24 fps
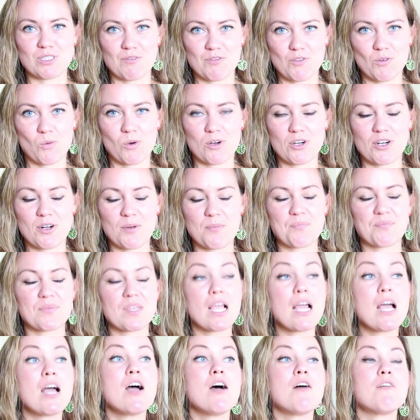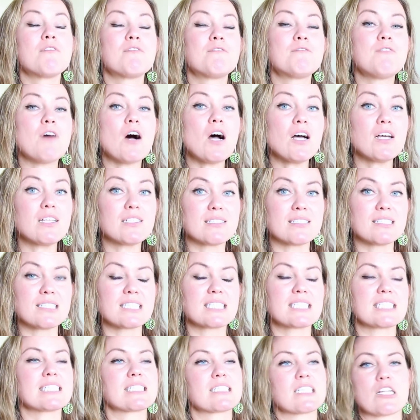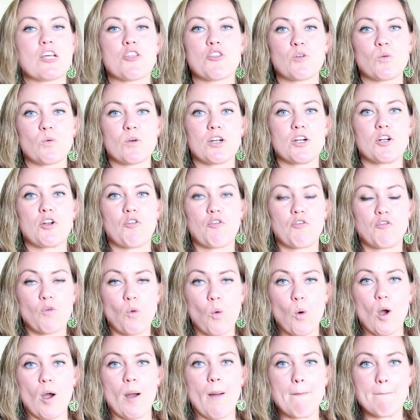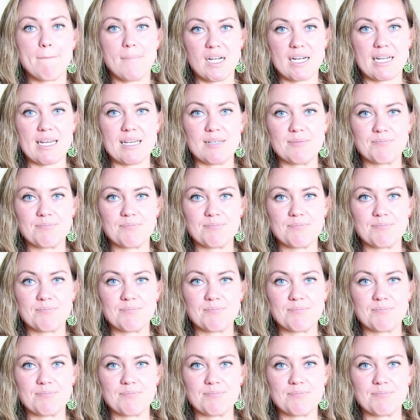of the word. Funds is another word for money.